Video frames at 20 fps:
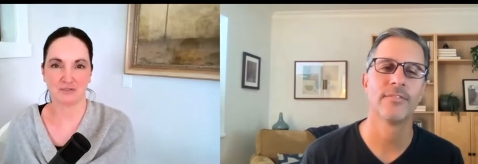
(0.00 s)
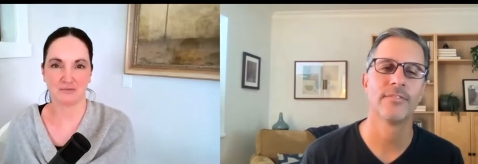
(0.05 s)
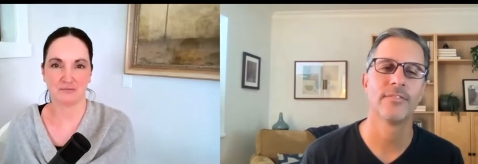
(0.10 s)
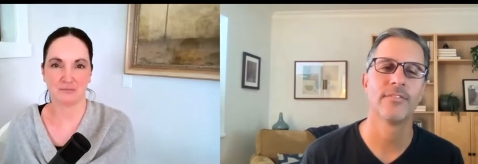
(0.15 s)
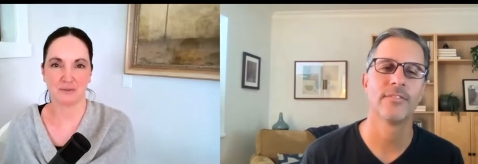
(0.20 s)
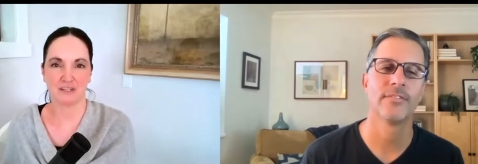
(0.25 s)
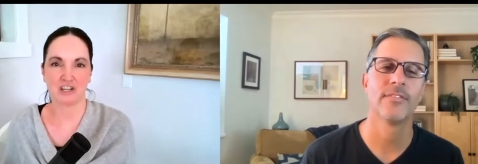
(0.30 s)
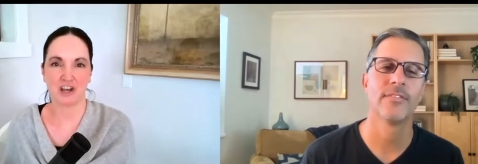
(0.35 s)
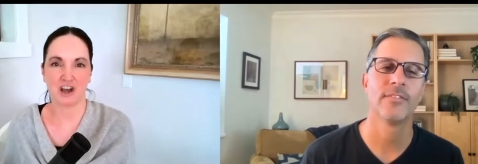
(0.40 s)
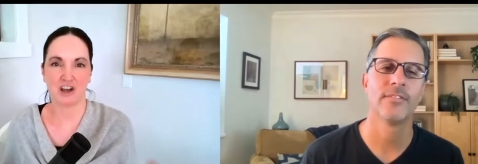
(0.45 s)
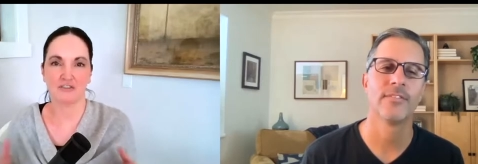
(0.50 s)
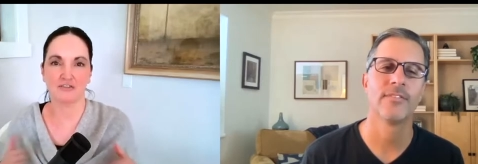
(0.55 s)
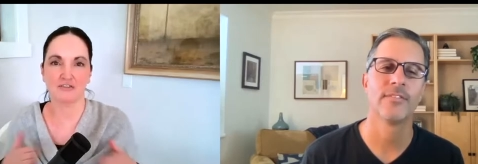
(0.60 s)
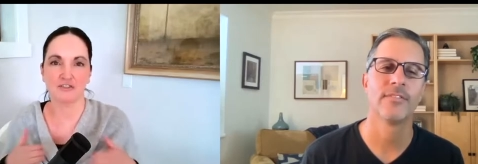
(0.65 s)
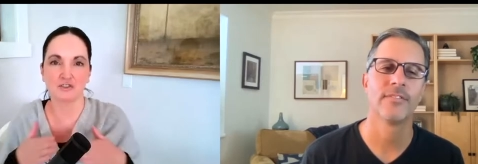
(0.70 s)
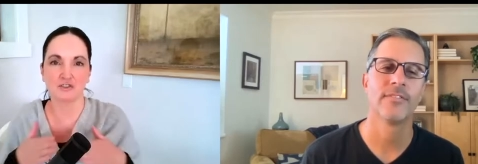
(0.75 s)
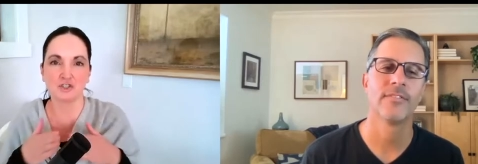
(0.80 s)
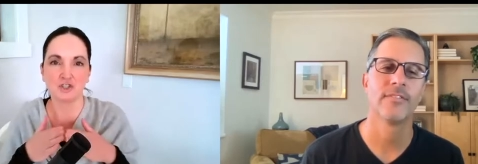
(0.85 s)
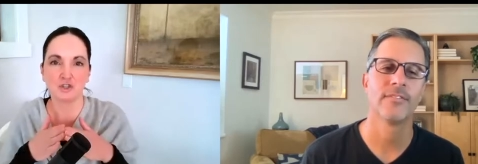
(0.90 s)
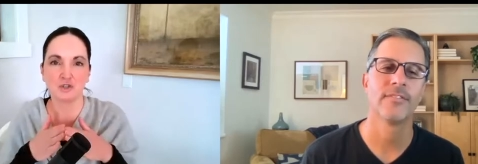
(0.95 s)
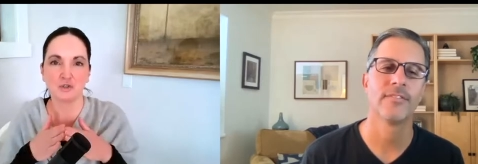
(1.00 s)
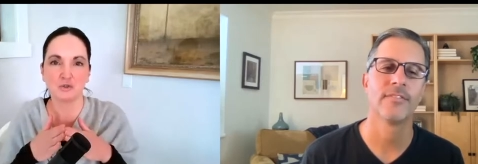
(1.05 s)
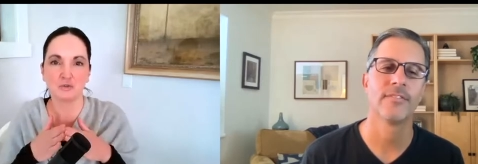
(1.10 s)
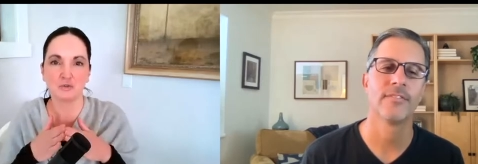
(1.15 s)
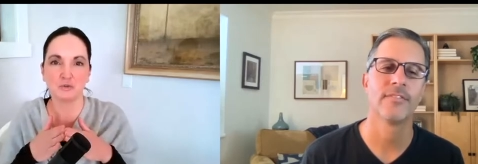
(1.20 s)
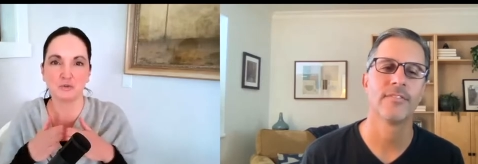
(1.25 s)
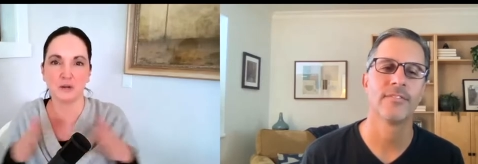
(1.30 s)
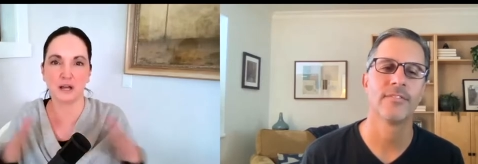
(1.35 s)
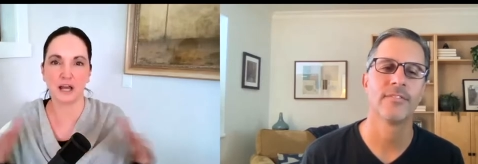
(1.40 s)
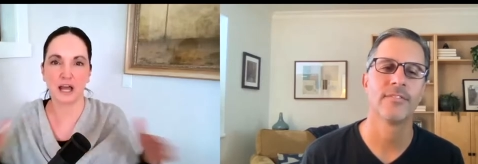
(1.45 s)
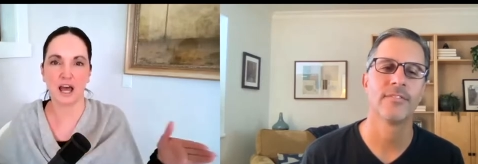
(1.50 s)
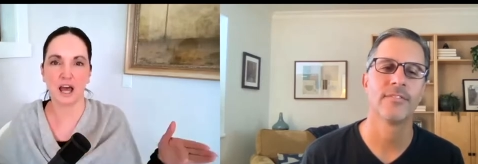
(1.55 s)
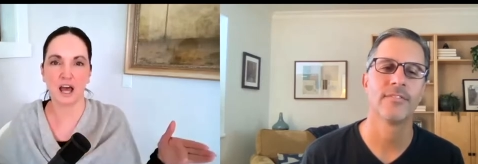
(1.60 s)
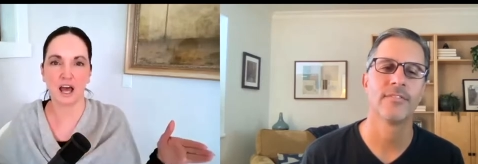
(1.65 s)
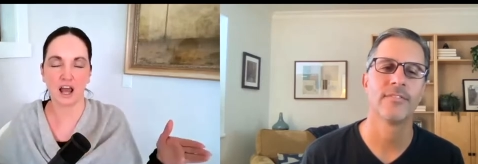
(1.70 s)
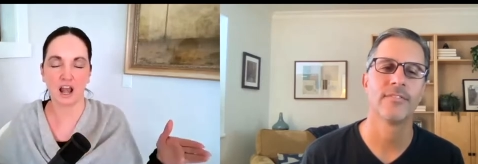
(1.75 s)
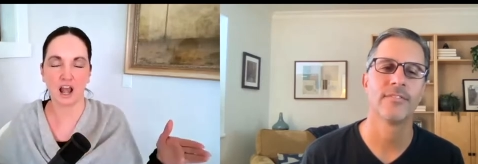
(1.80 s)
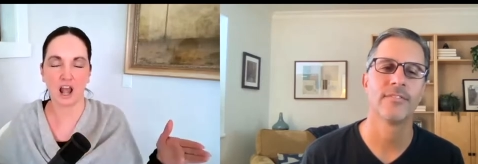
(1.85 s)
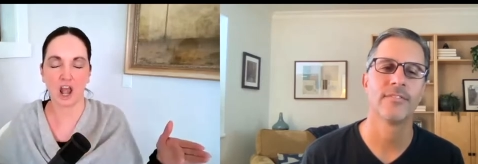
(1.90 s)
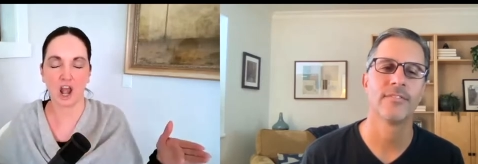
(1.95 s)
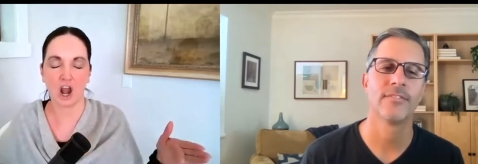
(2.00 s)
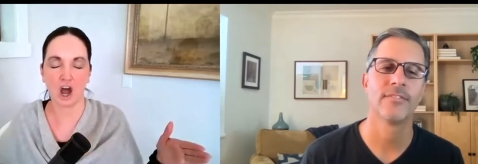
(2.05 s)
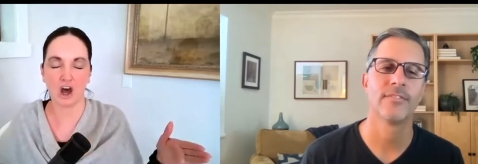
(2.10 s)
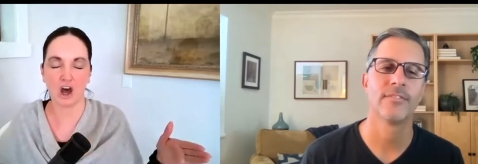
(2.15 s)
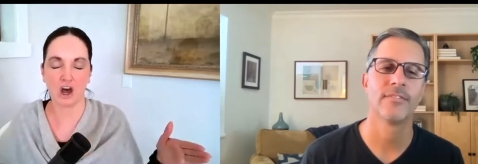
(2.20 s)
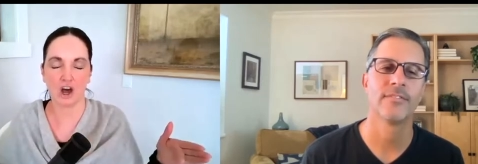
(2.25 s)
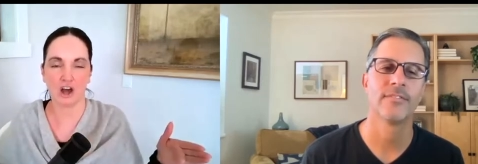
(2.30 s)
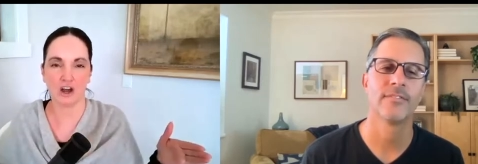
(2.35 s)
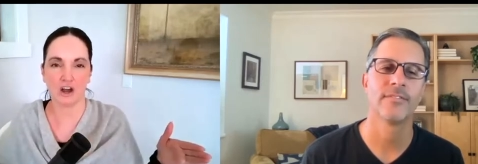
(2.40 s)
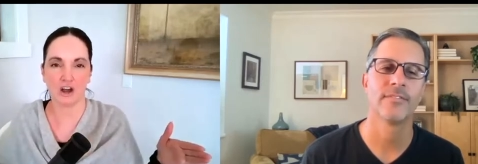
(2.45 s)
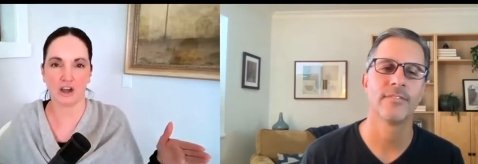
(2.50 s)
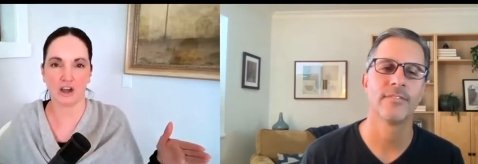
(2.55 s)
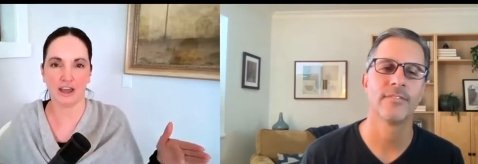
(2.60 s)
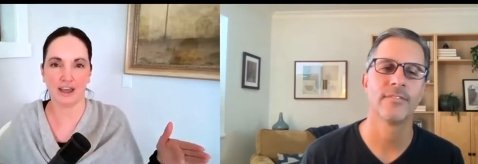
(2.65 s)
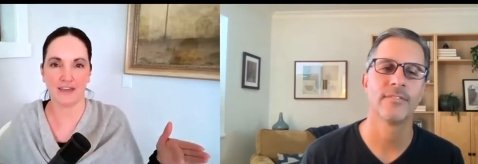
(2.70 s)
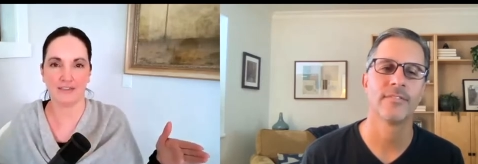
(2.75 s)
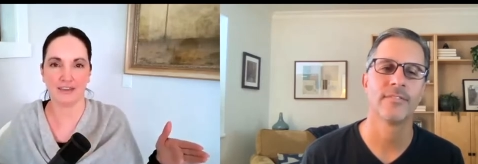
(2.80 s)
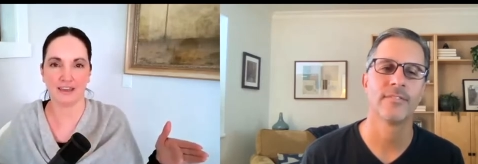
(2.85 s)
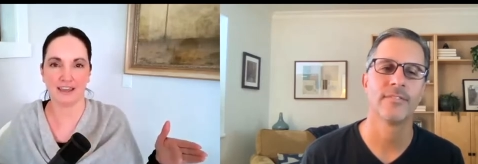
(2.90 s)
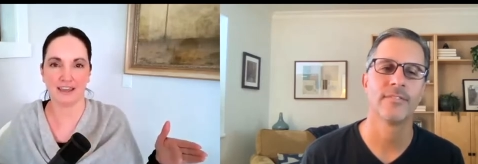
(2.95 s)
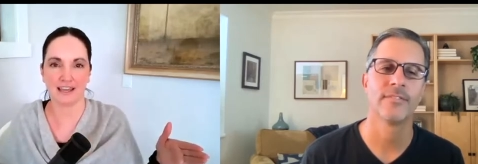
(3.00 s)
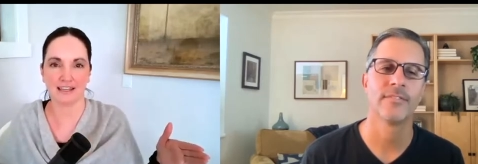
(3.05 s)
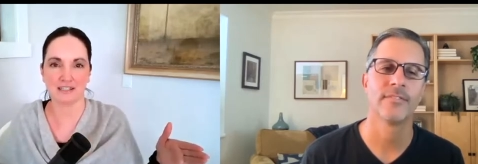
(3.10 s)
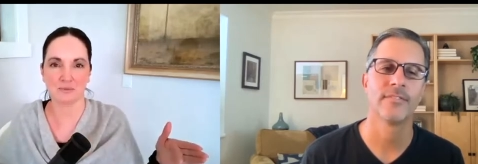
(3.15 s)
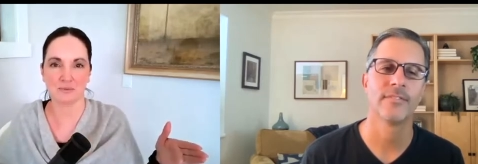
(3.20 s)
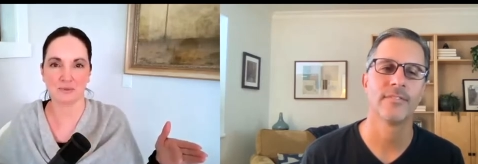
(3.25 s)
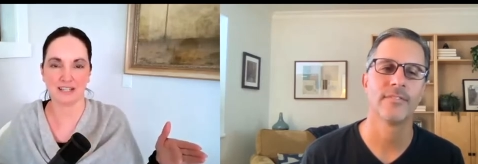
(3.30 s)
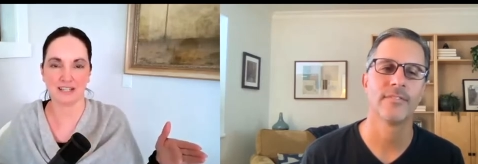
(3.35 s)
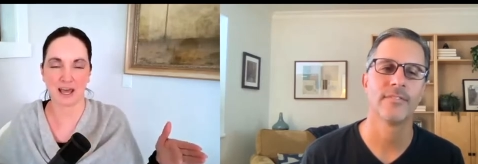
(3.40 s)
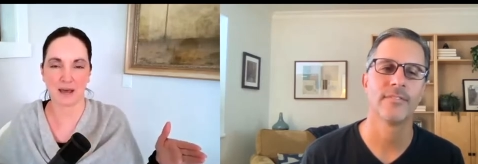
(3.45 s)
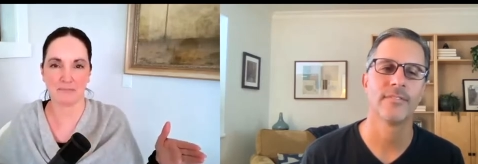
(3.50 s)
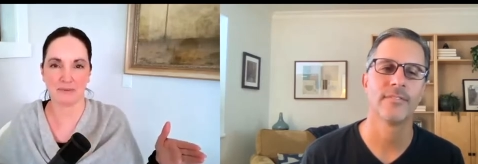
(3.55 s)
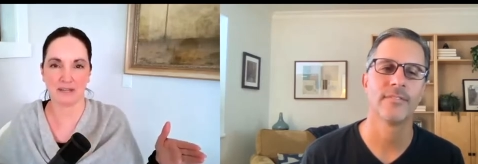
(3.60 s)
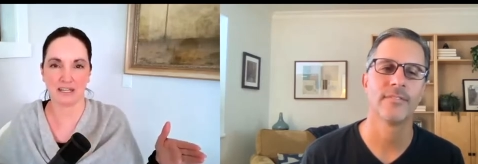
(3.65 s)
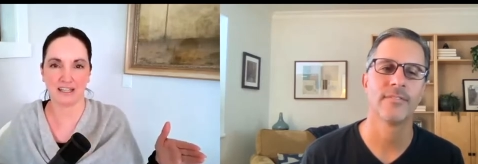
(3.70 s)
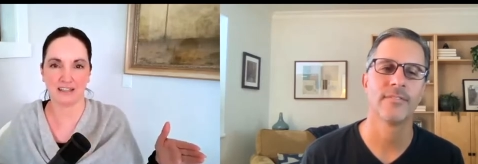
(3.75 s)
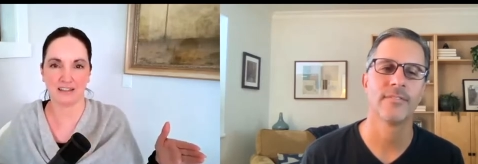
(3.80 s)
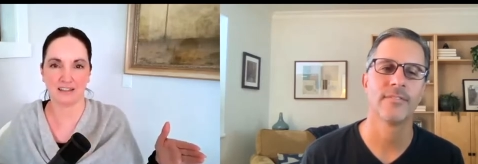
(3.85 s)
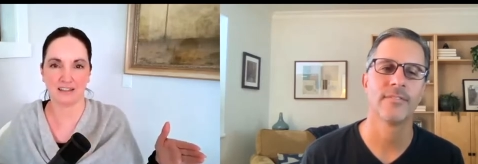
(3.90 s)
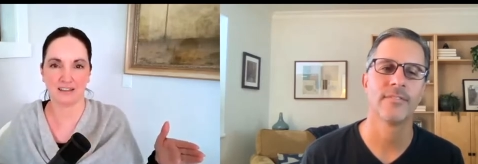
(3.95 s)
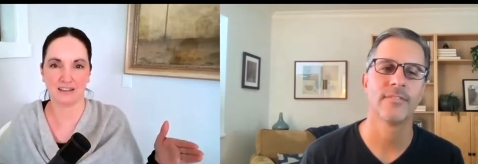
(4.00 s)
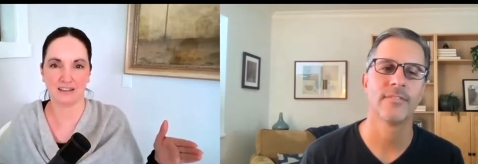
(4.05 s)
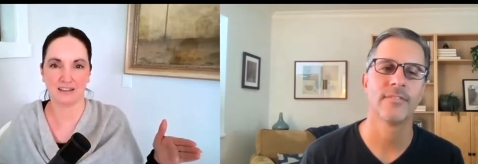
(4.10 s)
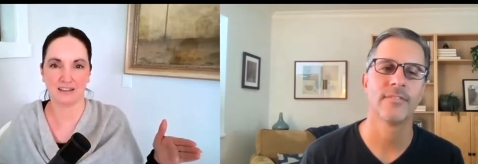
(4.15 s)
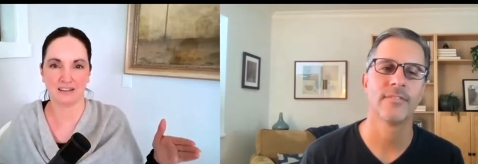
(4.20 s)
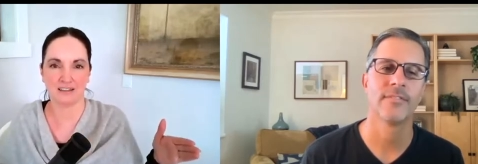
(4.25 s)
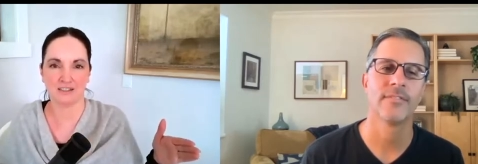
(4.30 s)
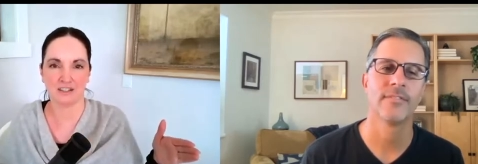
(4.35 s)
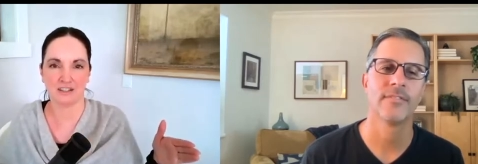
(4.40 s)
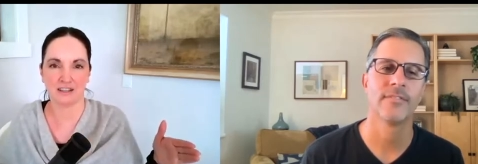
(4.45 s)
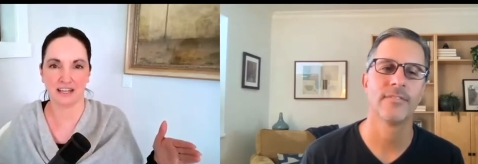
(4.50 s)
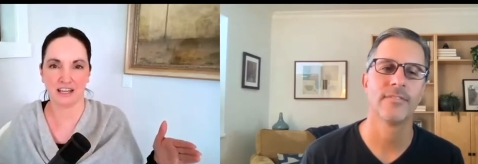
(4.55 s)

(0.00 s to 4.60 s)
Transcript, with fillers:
Speaker 1: We talk for too long. And then guess what's happening to the